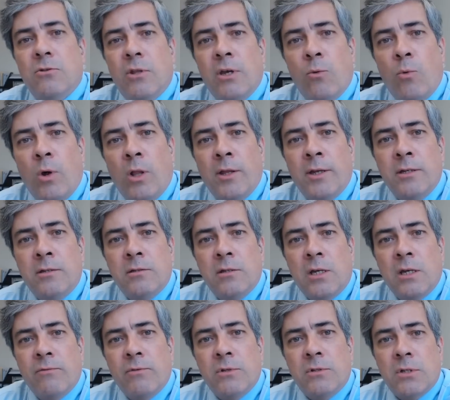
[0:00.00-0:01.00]
So they're willing
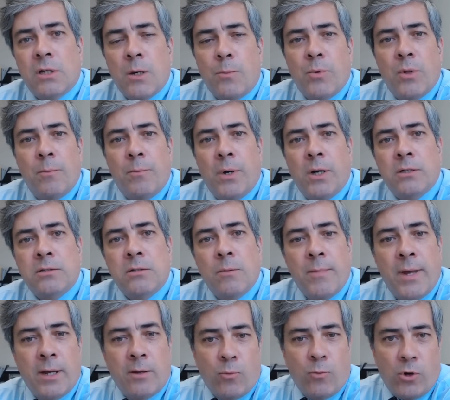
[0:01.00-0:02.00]
to give us a couple of bucks
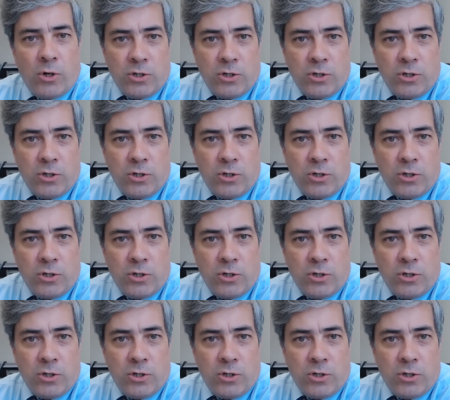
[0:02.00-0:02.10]
to make